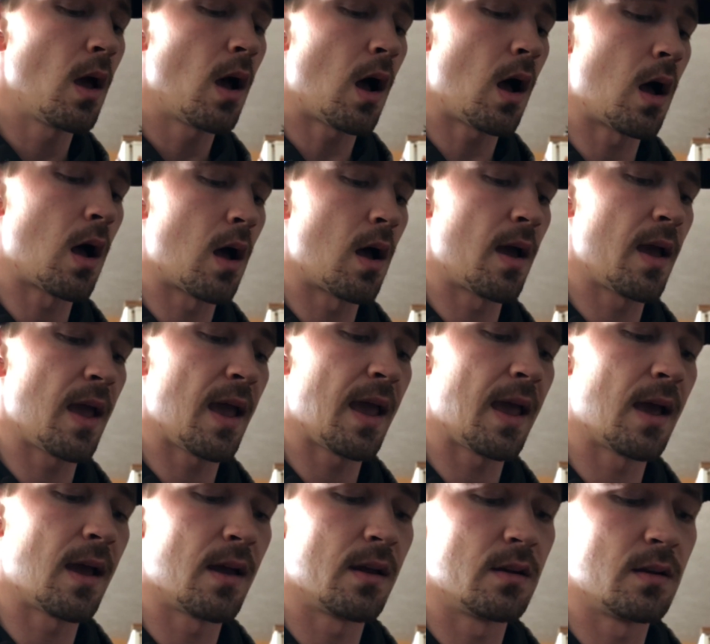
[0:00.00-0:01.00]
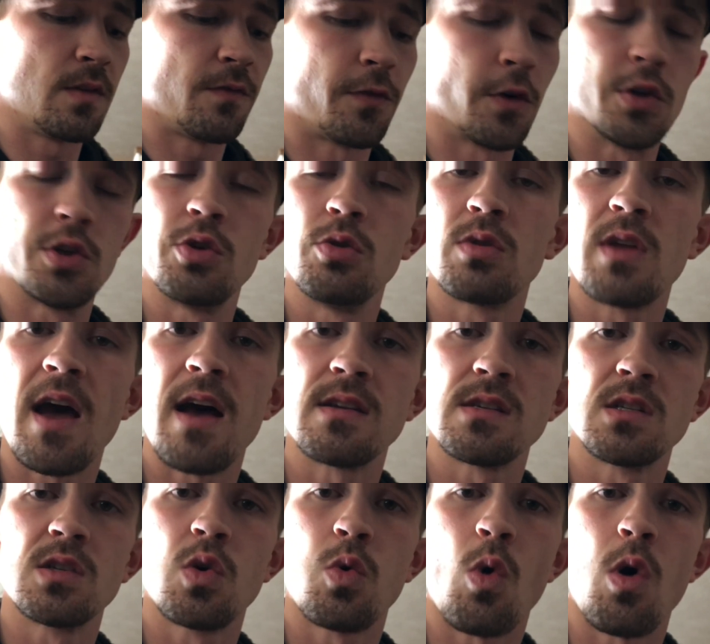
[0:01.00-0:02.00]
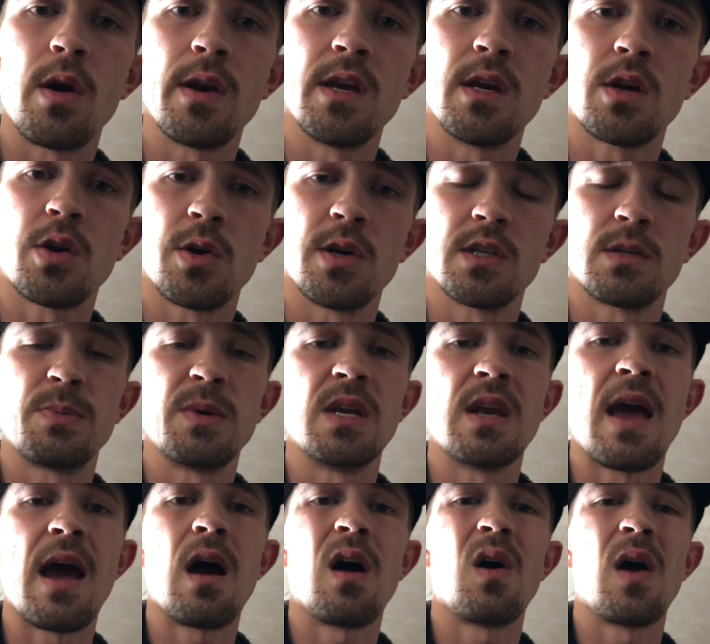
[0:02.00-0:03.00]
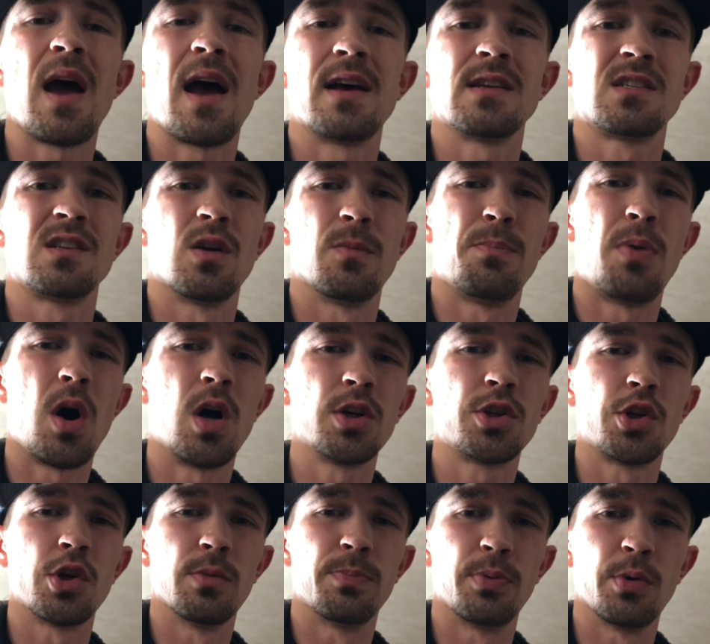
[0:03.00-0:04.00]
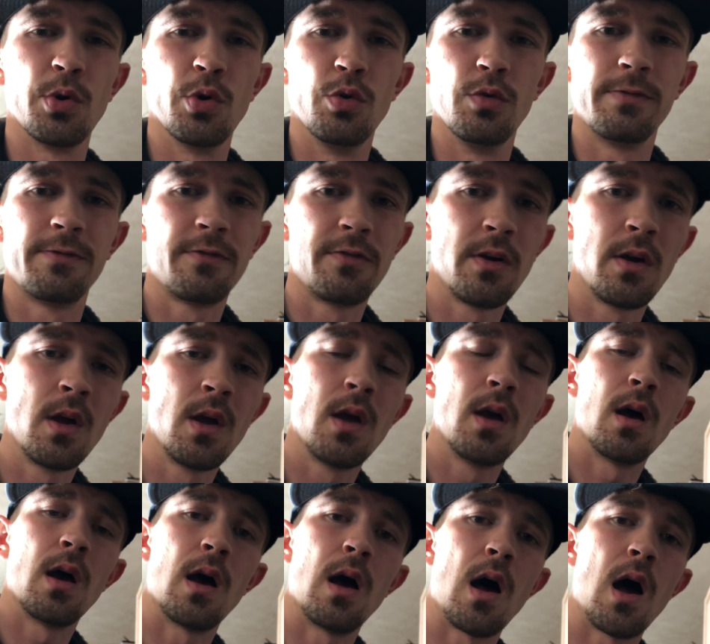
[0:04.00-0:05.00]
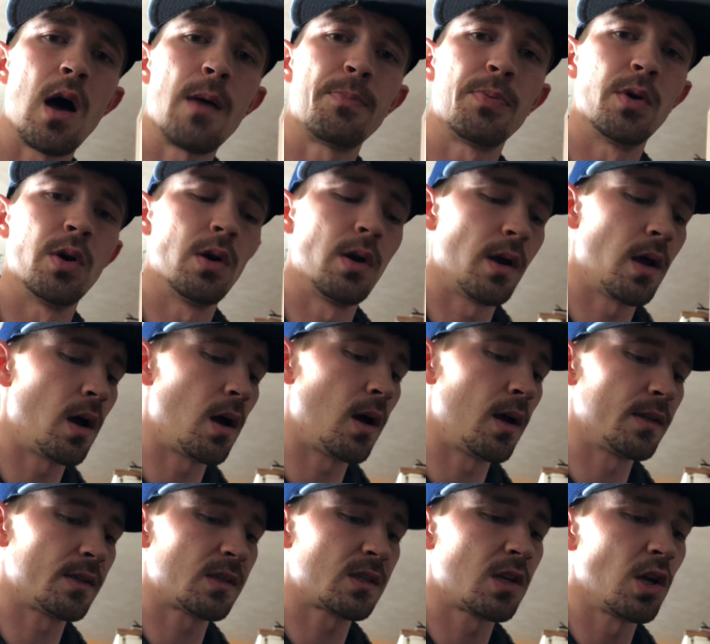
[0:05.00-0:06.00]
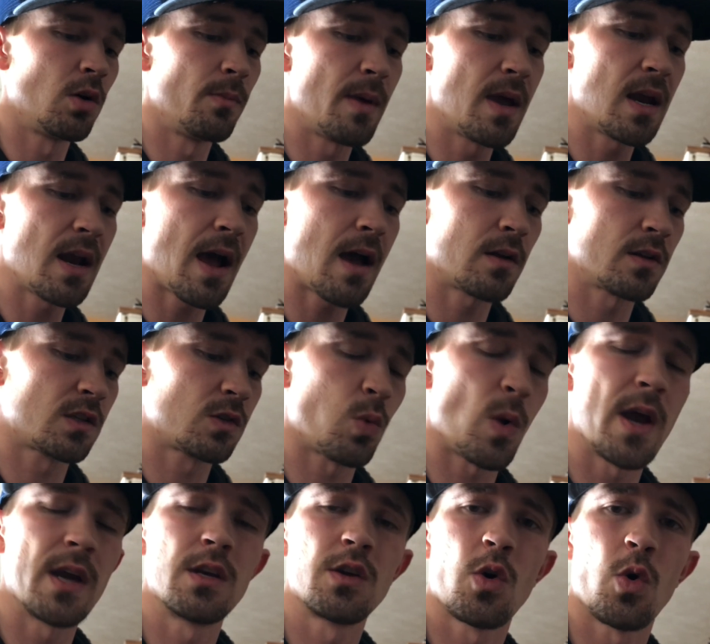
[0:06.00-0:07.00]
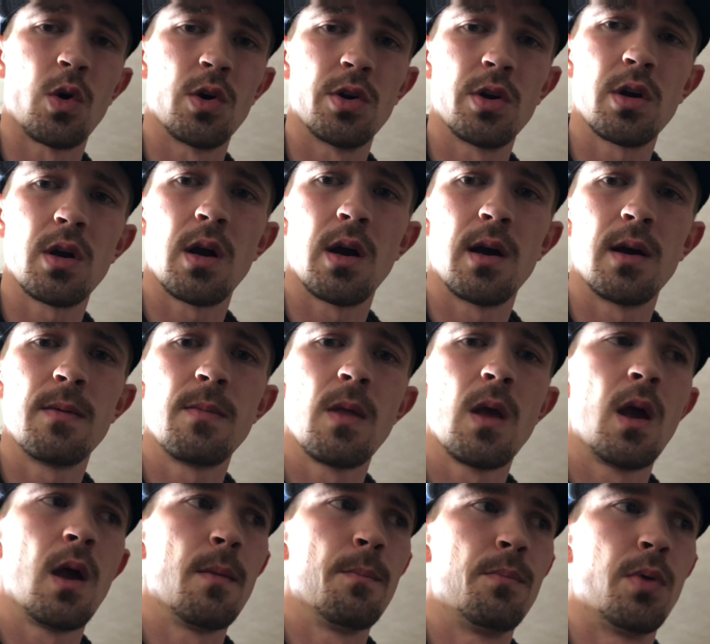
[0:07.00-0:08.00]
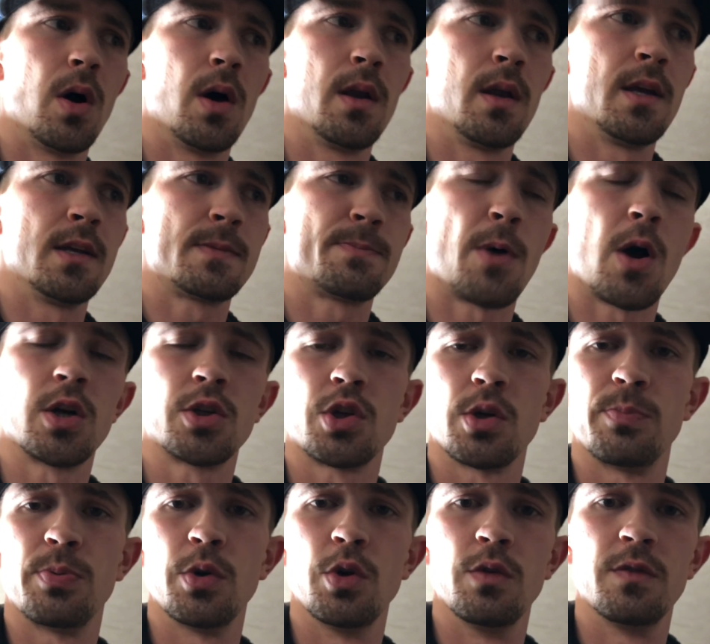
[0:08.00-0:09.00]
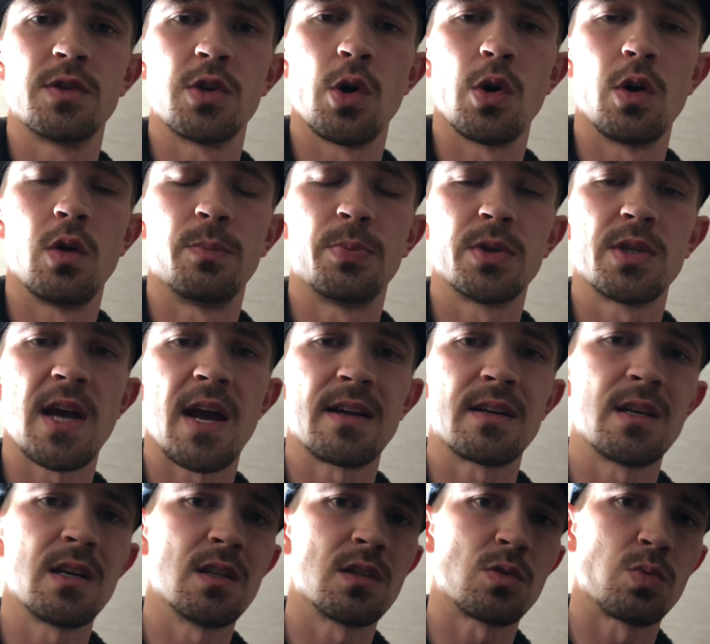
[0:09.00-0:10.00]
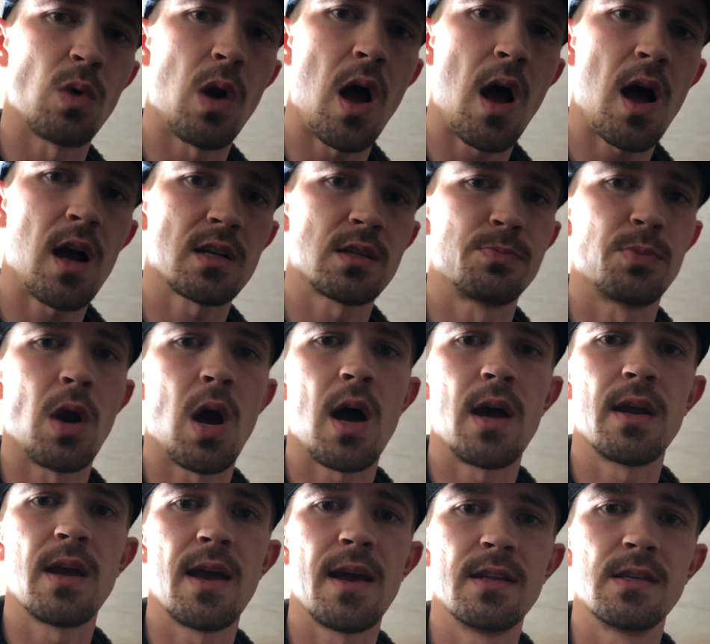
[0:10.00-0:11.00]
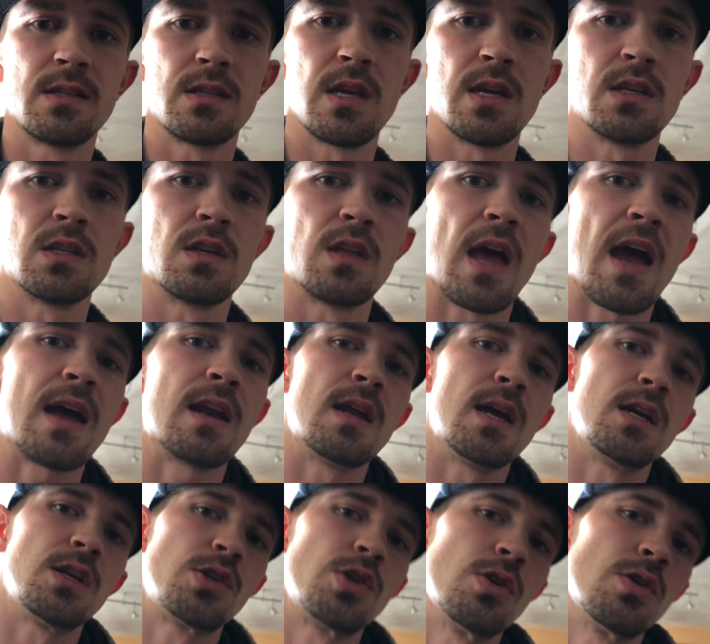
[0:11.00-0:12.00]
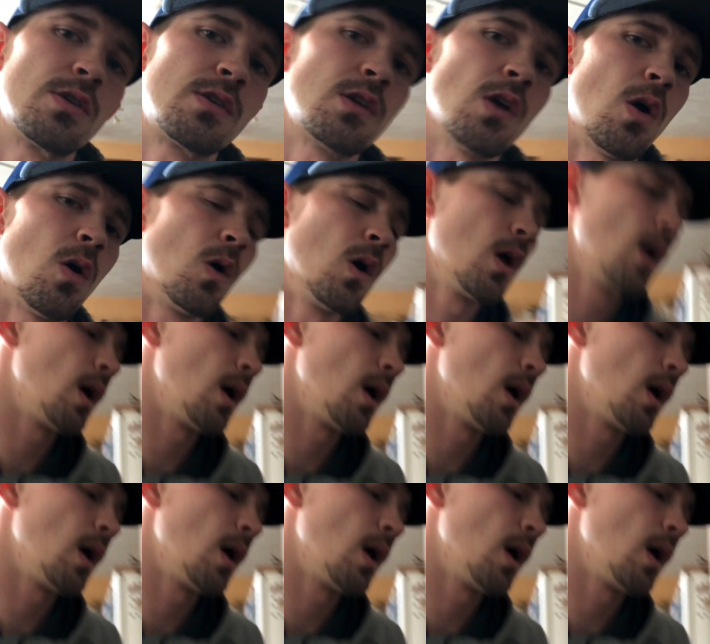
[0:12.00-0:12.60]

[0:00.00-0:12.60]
And for 2020, Crispi now has their puncture-proof upper. It's still made out of suede and Cordura, but it's puncture-proof, so it'll protect against rocks, broadheads, things of that nature. So